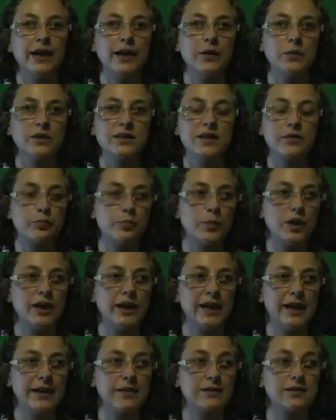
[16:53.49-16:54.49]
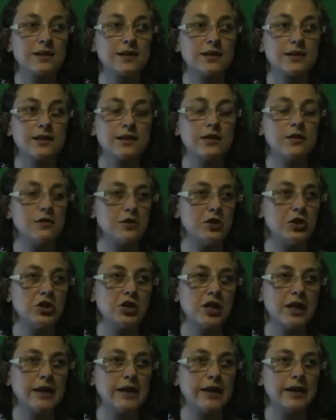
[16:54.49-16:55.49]
It was as if my legs had turned
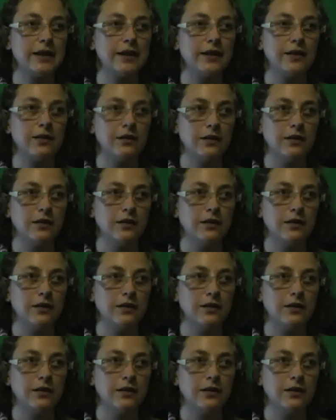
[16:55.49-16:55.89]
to jelly.